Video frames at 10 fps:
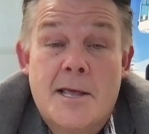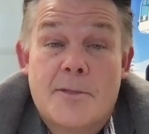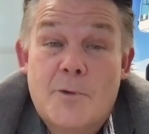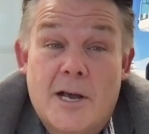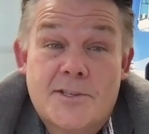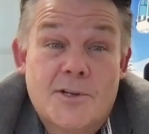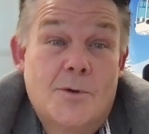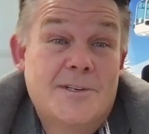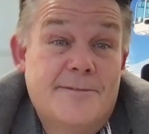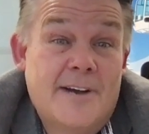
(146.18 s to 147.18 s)
We also
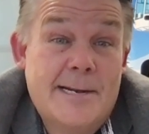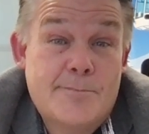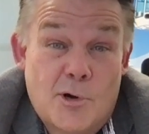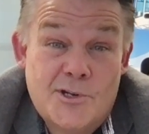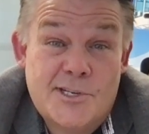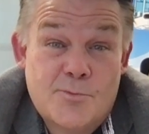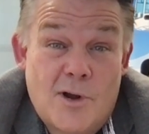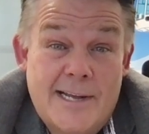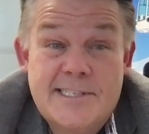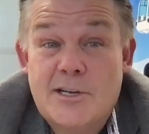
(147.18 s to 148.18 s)
define purchase
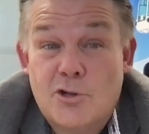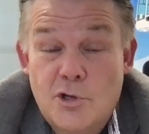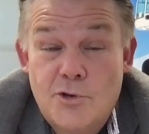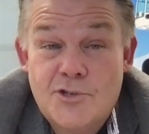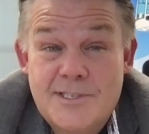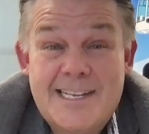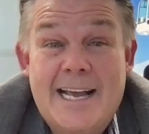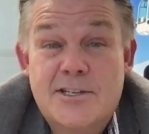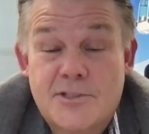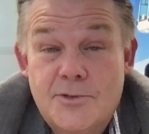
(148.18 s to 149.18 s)
price, inclusions,
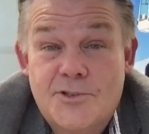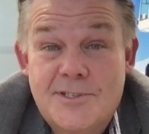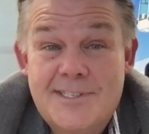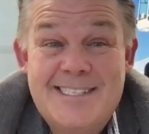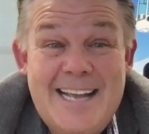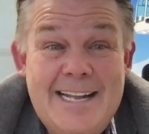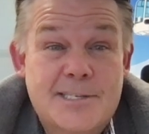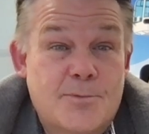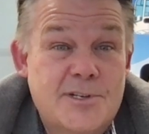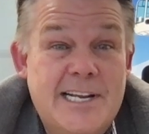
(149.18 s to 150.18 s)
exclusions, dates,
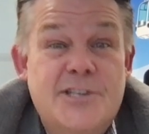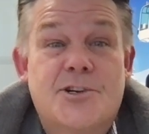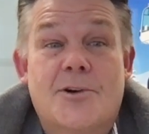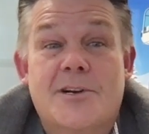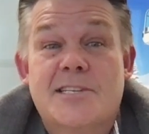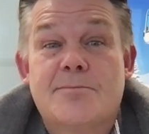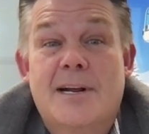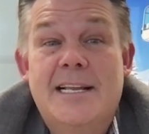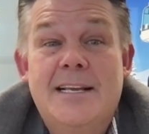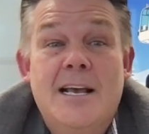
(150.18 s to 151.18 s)
protect your earnest
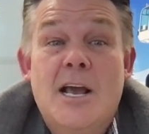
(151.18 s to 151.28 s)
money